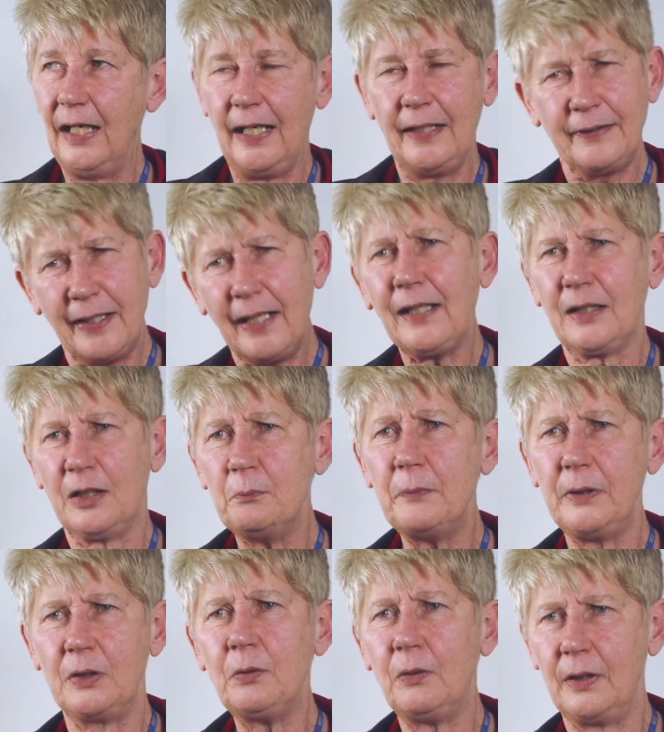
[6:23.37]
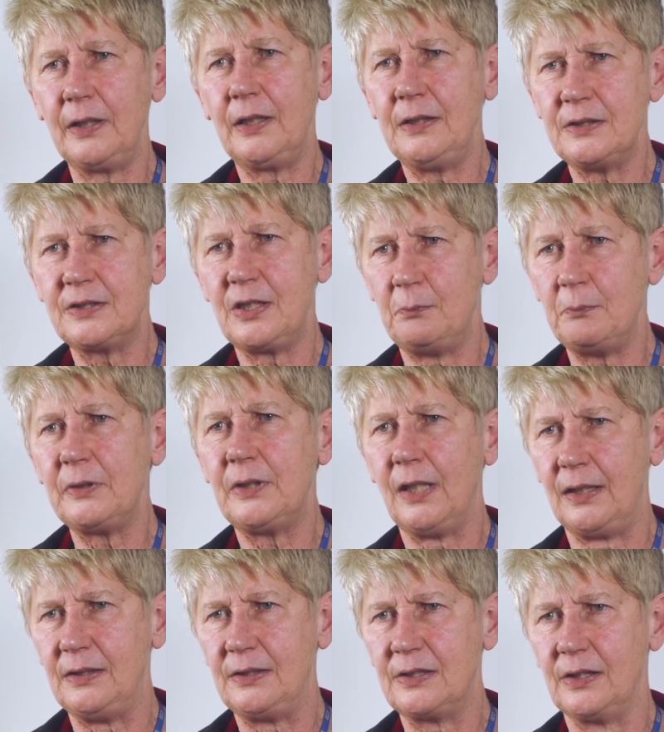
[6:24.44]
And that can be quite
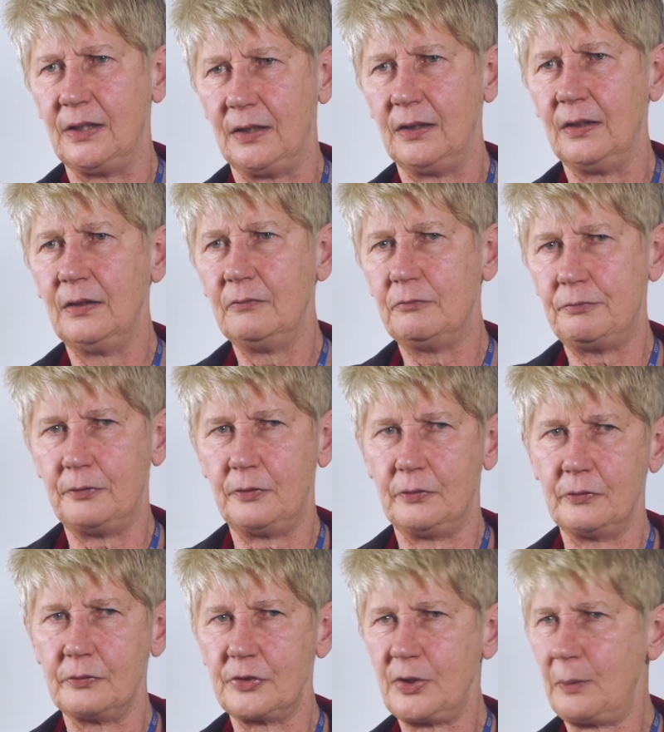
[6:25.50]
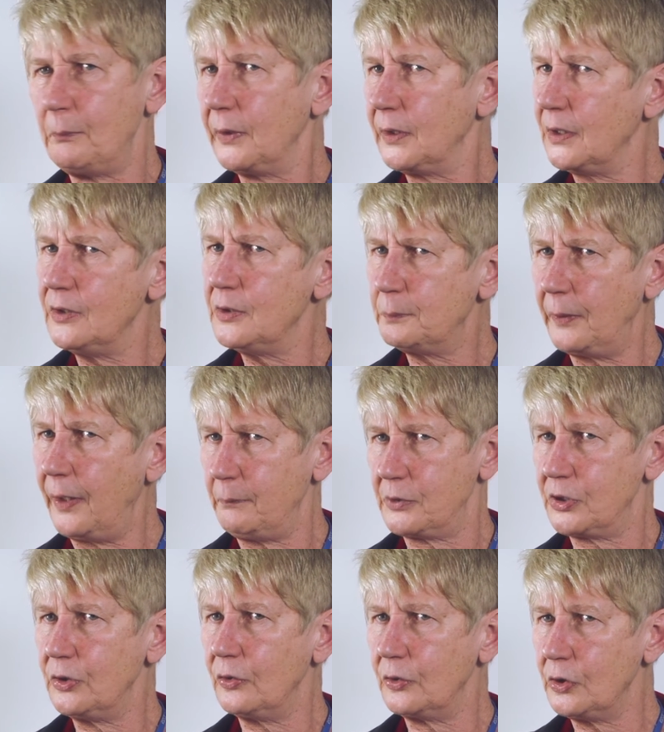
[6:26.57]
intimidating for somebody who's
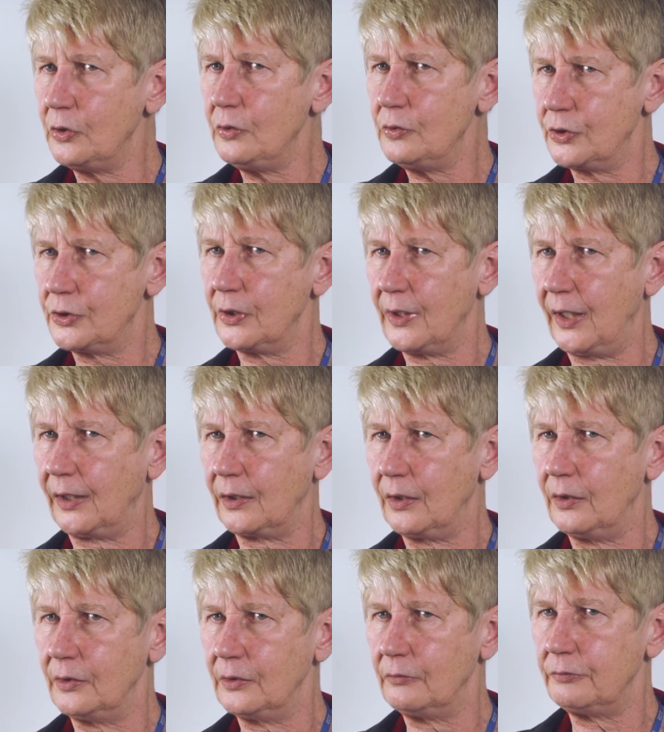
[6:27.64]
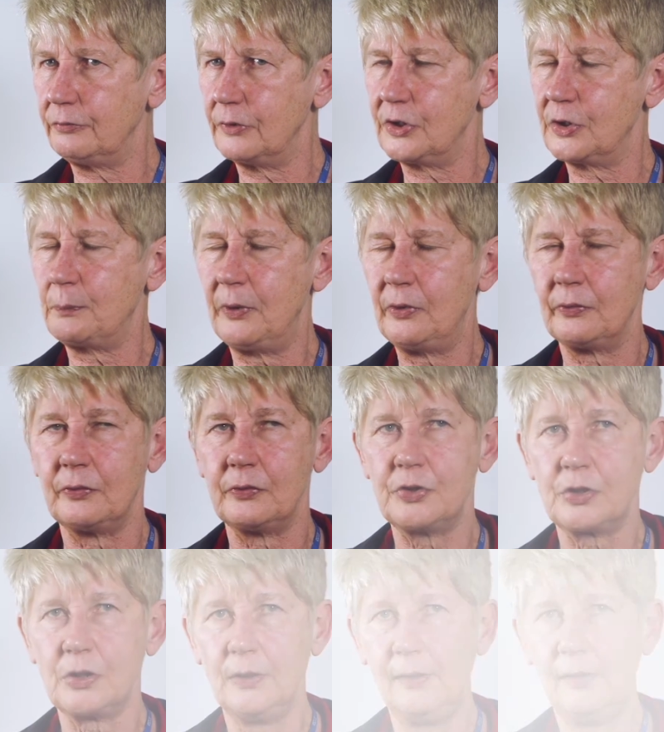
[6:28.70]
perhaps not used to that kind of
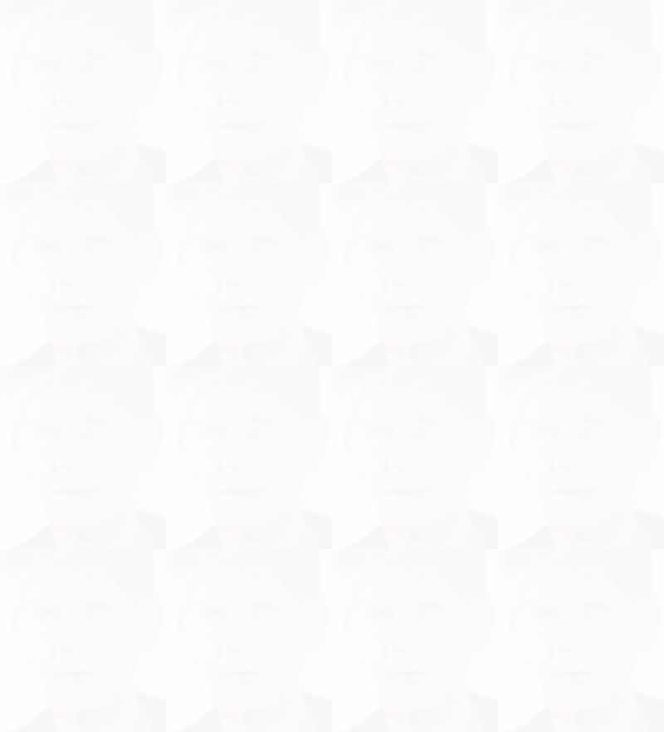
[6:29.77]
response.